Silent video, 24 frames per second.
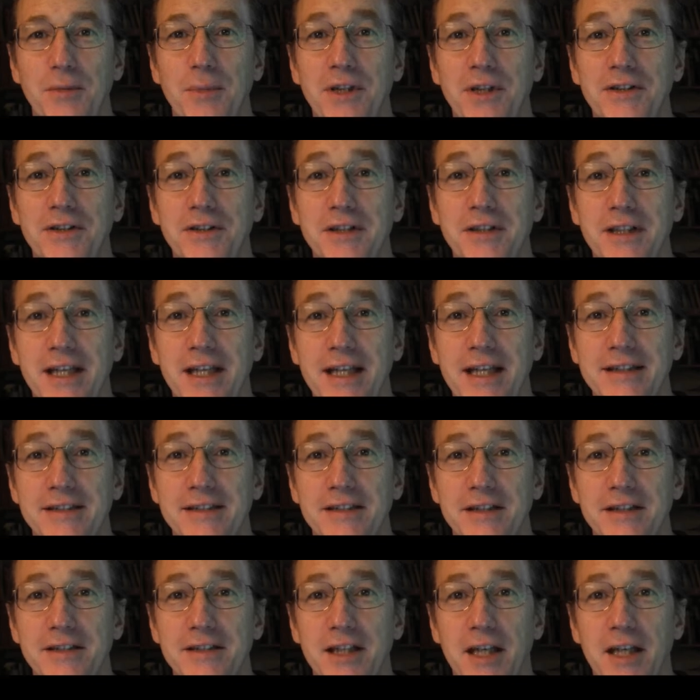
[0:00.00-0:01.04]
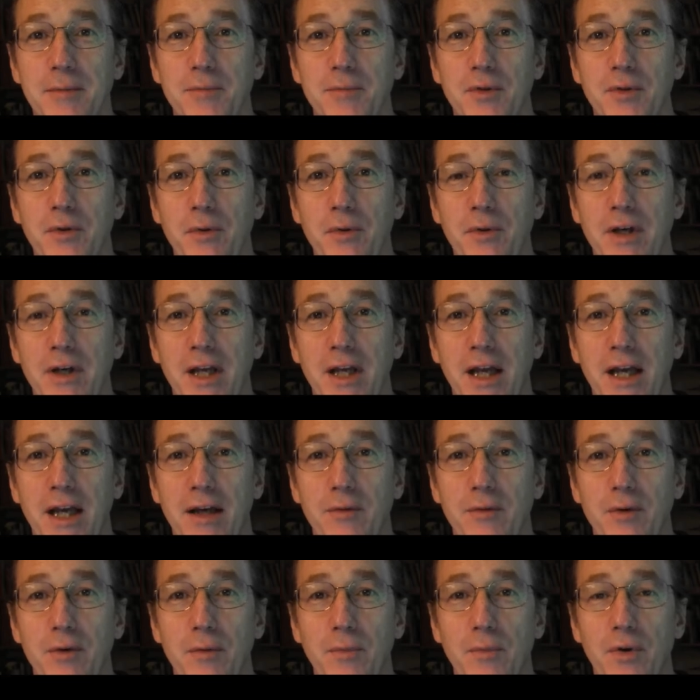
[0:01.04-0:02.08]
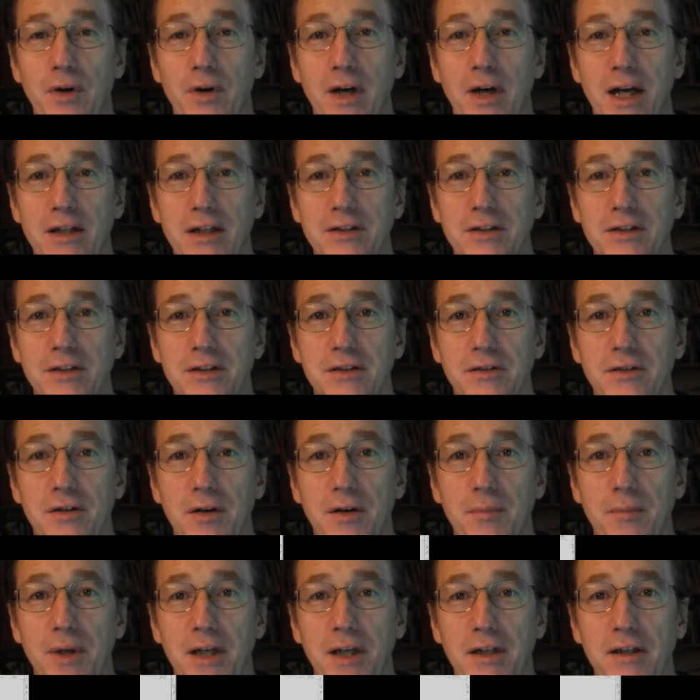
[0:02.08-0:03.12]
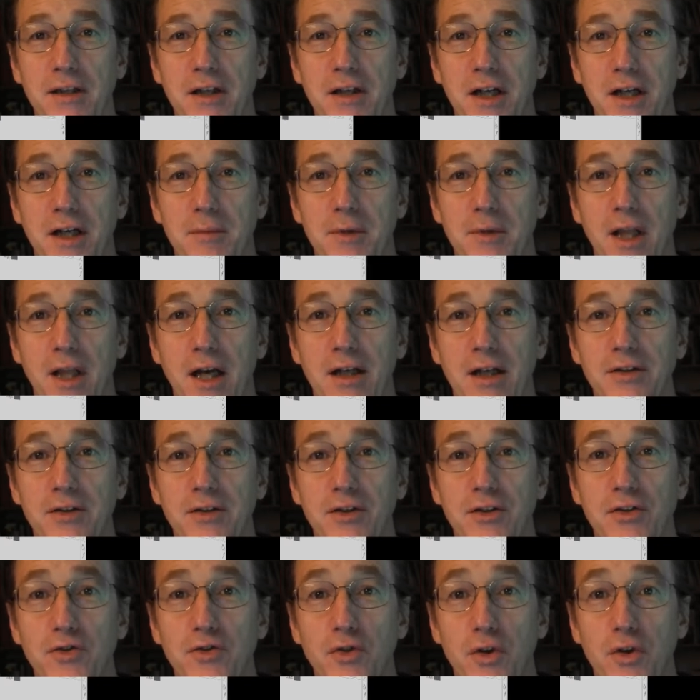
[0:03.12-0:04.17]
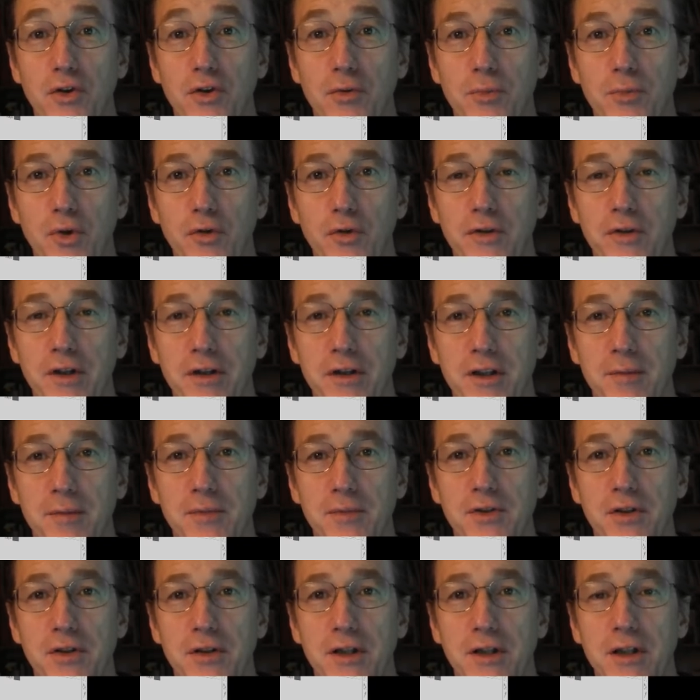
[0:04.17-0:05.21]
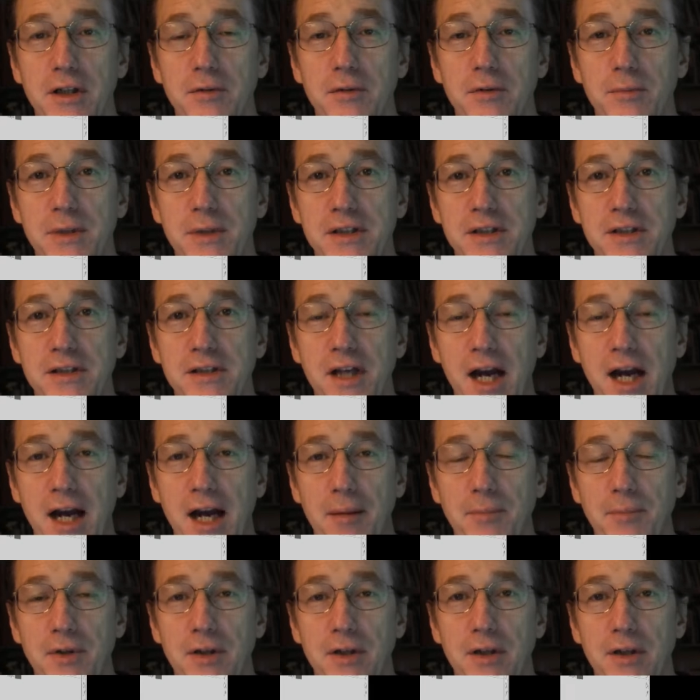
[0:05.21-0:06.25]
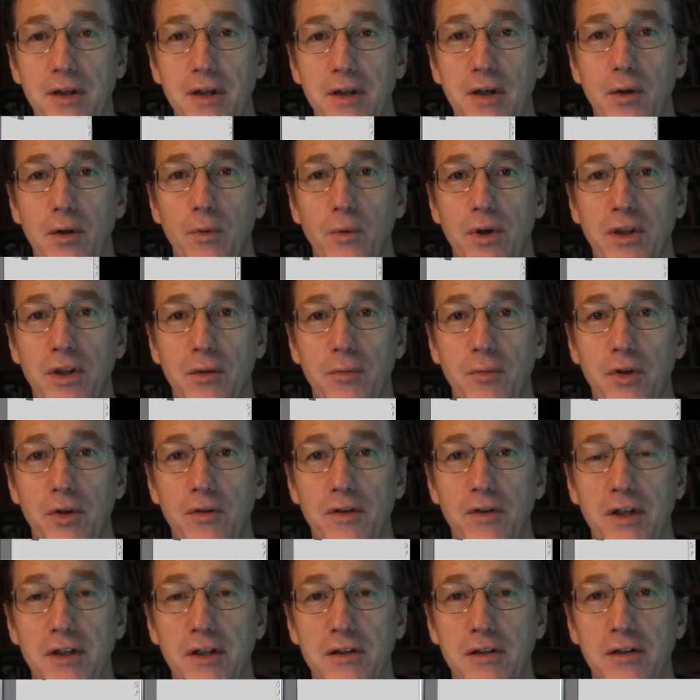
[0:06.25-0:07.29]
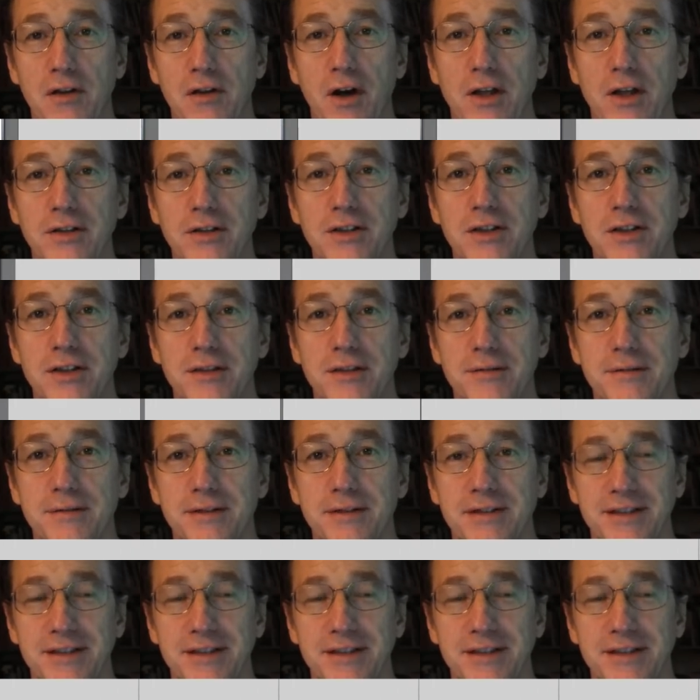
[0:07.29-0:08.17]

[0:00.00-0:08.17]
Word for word: To build on the last example, we want to add one more action to our main timeline to control the movie clip so that it will be stopped when the movie is launched.